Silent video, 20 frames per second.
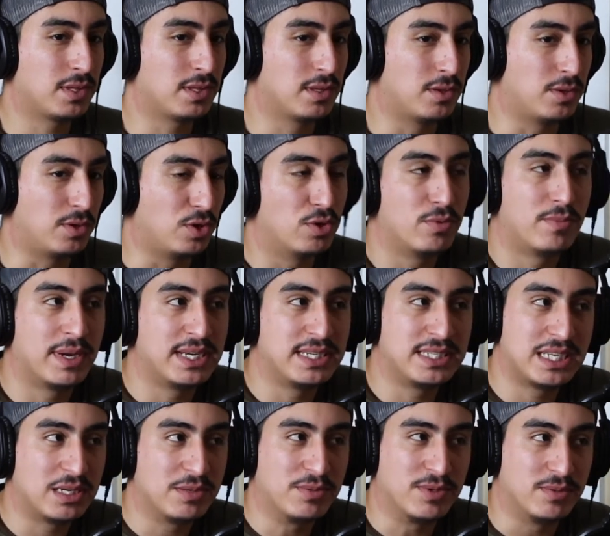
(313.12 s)

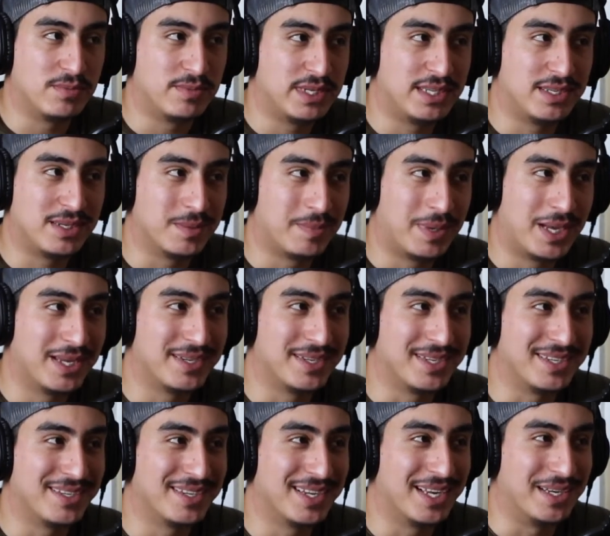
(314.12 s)
nobody's able to be
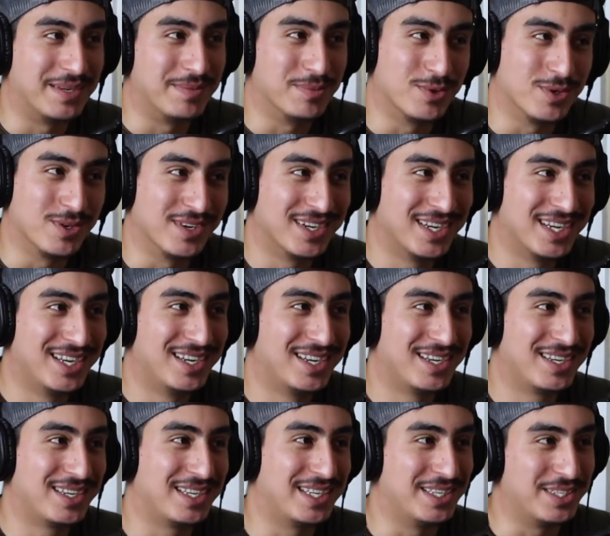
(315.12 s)
independent anymore.
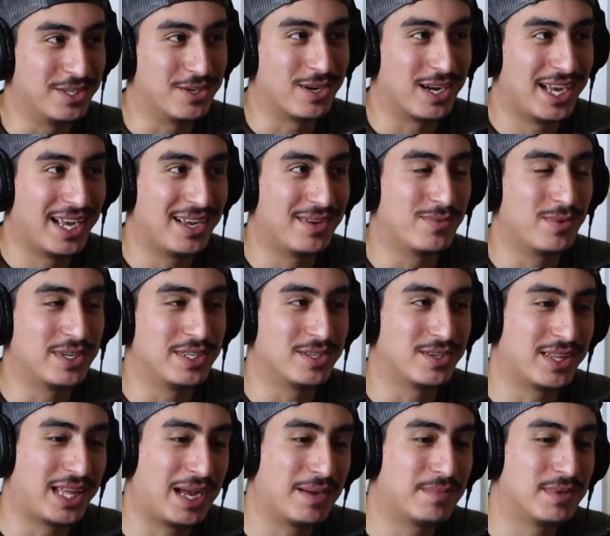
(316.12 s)
In your head, when
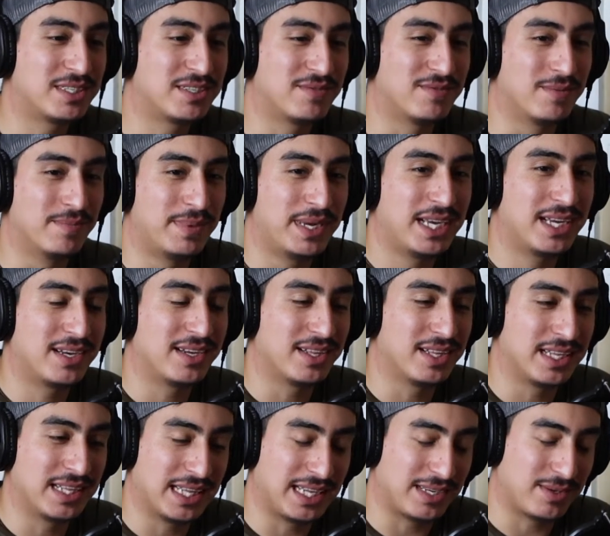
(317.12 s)
you're that much of a
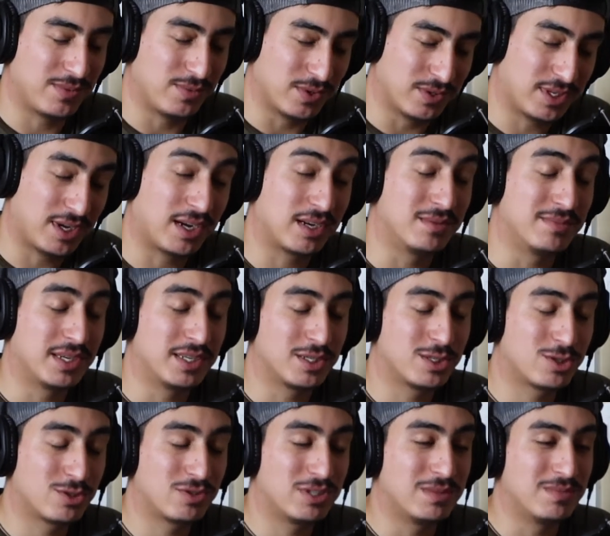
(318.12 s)
beta, like we're talking about
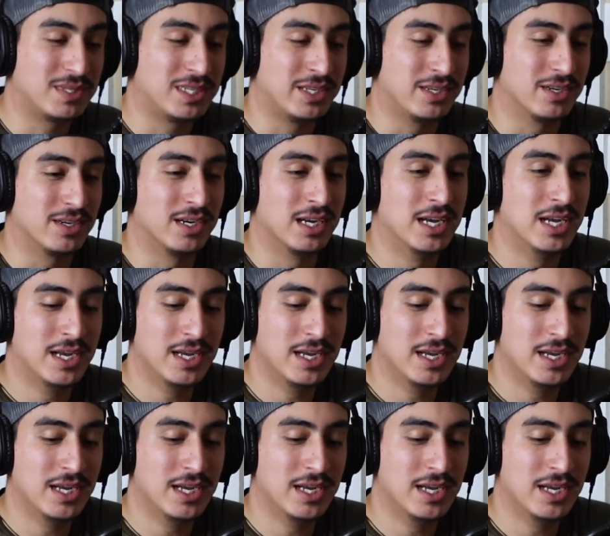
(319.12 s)
extremes here,